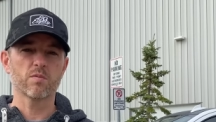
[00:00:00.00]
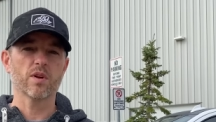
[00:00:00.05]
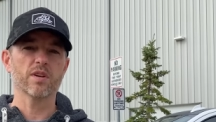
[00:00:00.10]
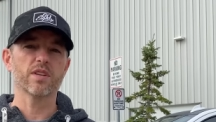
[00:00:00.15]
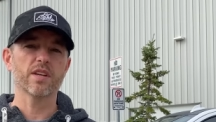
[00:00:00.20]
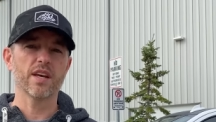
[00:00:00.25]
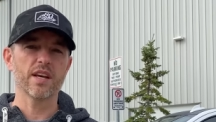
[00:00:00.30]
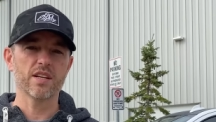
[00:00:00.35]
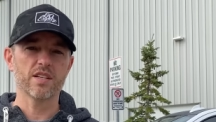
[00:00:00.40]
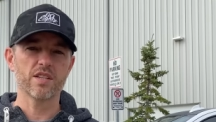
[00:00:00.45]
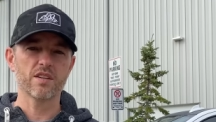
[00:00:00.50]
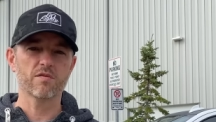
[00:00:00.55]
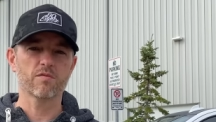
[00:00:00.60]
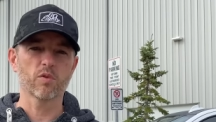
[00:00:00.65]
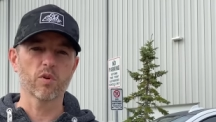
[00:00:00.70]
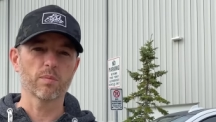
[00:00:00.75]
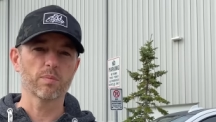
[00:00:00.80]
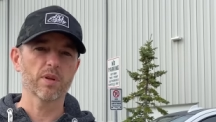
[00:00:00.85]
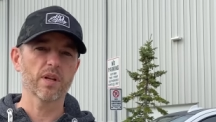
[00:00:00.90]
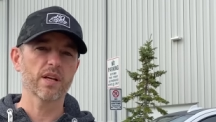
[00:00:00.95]
run the
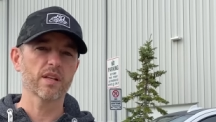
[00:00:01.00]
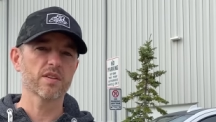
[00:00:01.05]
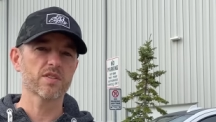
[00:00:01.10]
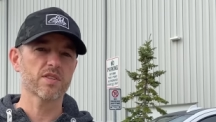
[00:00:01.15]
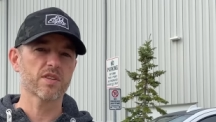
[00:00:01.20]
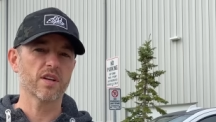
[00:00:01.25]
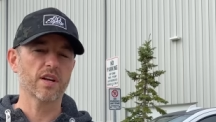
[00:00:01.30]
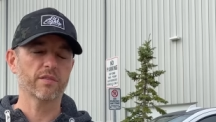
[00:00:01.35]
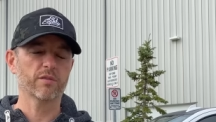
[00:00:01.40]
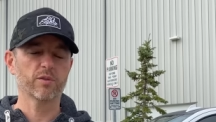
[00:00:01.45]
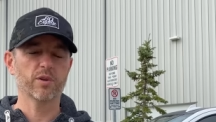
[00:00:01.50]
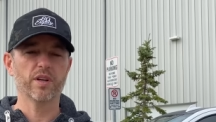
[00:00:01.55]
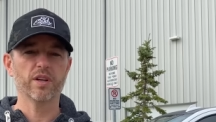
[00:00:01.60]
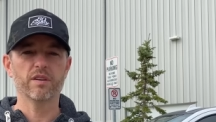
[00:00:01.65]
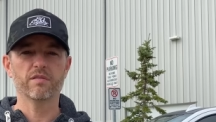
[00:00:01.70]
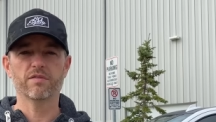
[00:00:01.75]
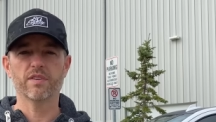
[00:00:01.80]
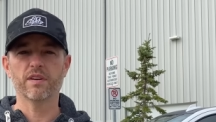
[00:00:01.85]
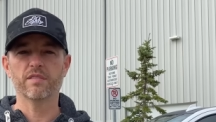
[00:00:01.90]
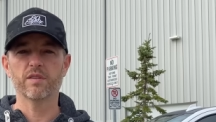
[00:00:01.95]
AT4 playlist that I've
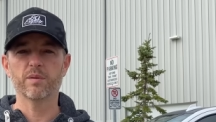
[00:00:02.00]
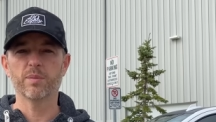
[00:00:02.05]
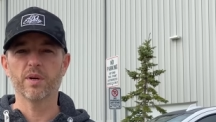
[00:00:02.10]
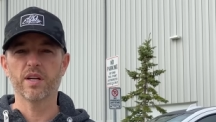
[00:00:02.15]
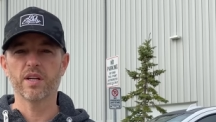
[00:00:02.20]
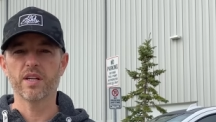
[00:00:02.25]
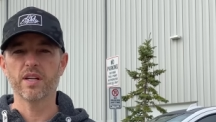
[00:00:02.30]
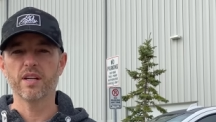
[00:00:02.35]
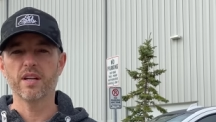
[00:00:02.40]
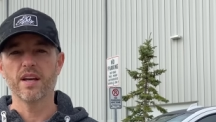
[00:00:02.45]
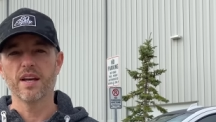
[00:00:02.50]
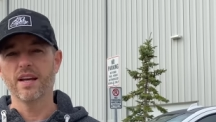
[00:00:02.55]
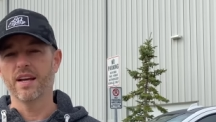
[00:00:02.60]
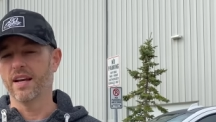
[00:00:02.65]
created for everybody,